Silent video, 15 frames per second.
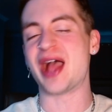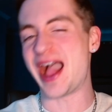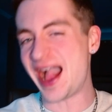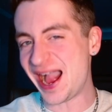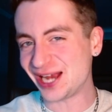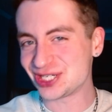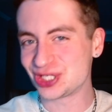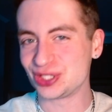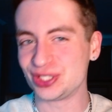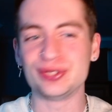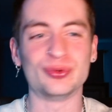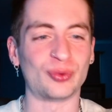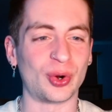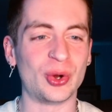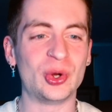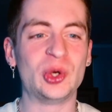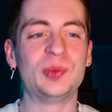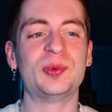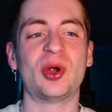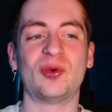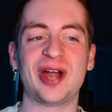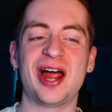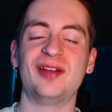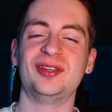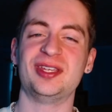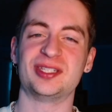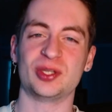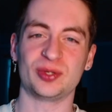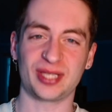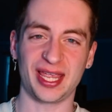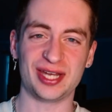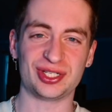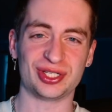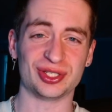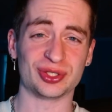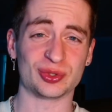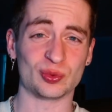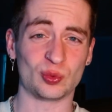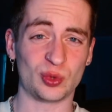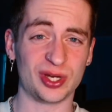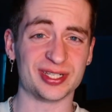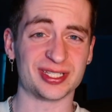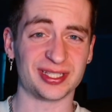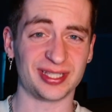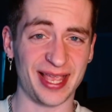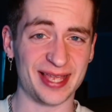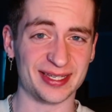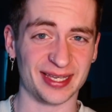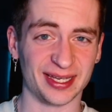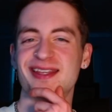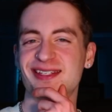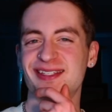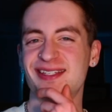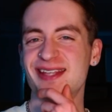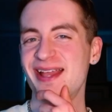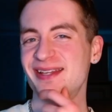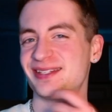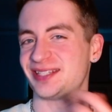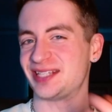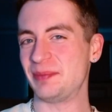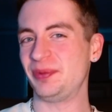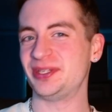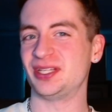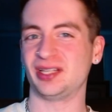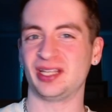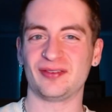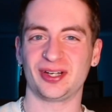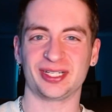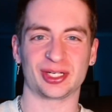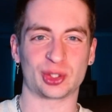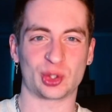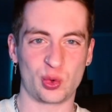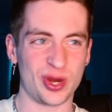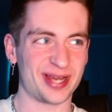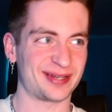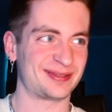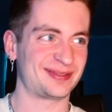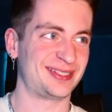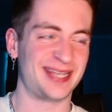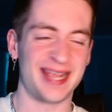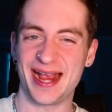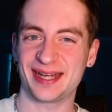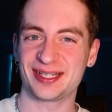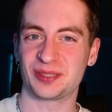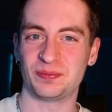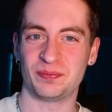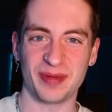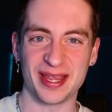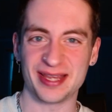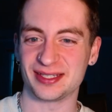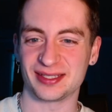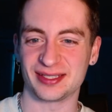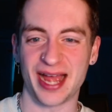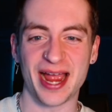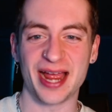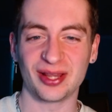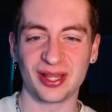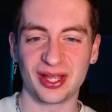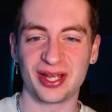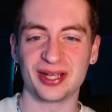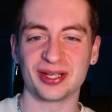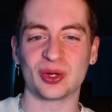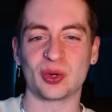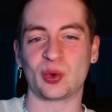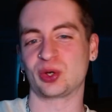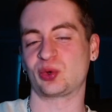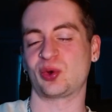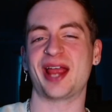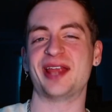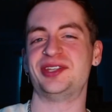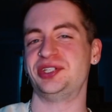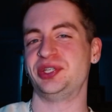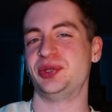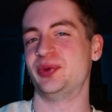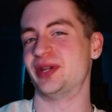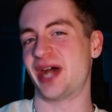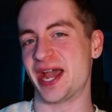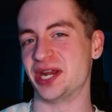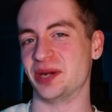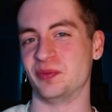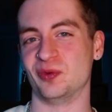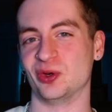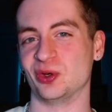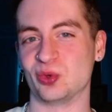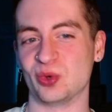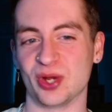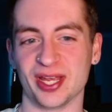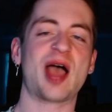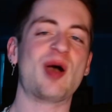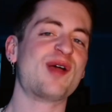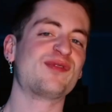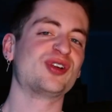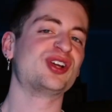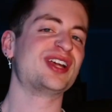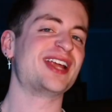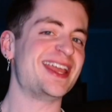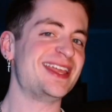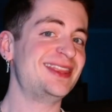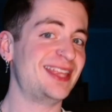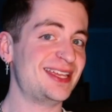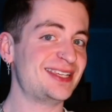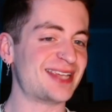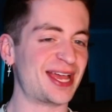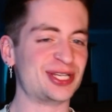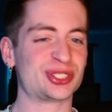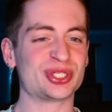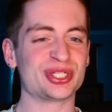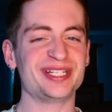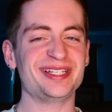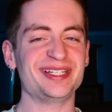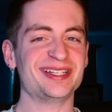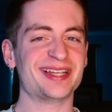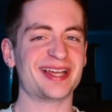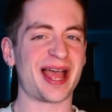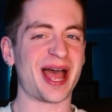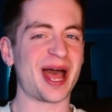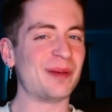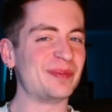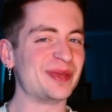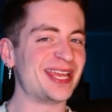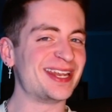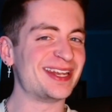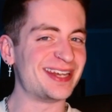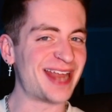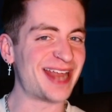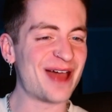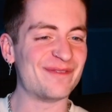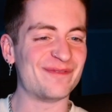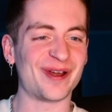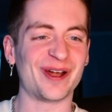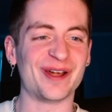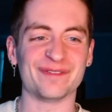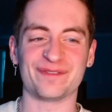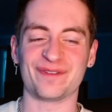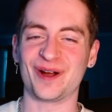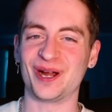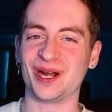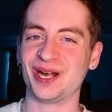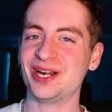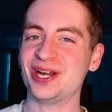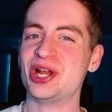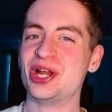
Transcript: actually roam around these locations once landing. Instead, simply delivering a quick text-based dialogue or granting you an item real quick. However, in this entry, albeit not very far,